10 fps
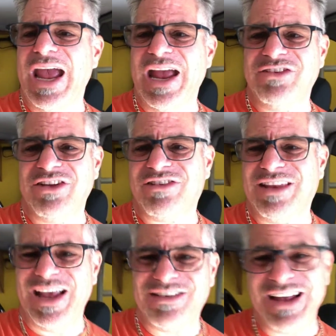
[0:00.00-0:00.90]
and just
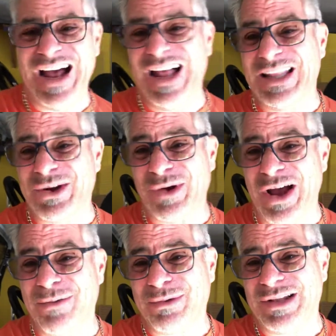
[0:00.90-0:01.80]
takes tile and
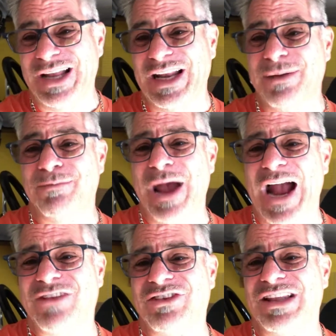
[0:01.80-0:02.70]
grout cleaning
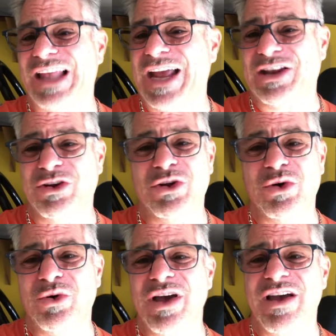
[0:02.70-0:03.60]
back to like new